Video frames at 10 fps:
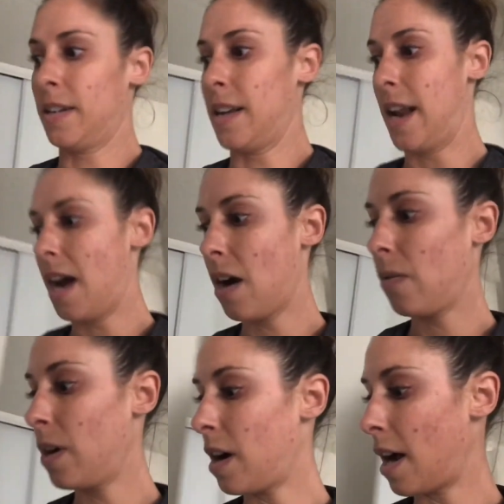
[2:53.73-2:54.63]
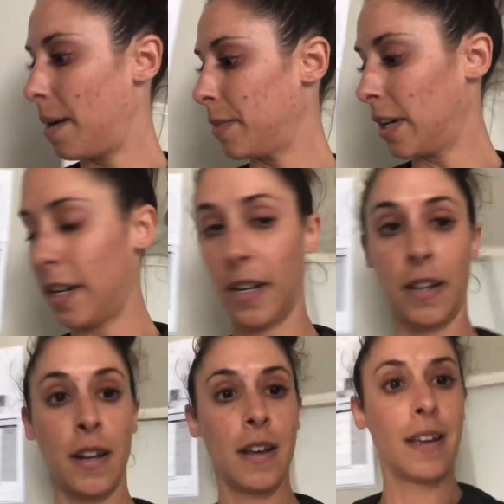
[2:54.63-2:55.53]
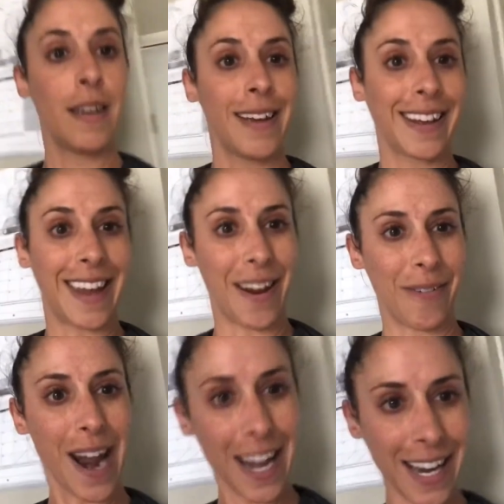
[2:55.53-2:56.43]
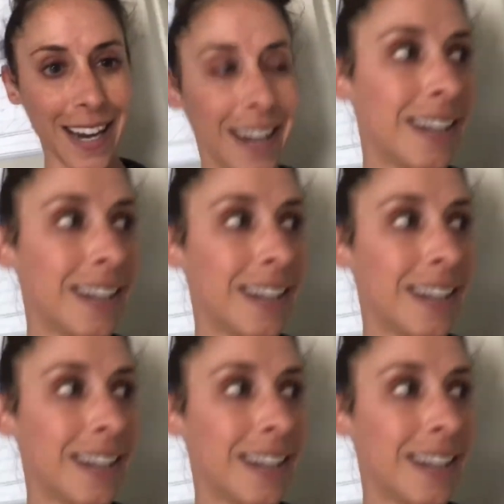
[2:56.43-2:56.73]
now I'm gonna get ready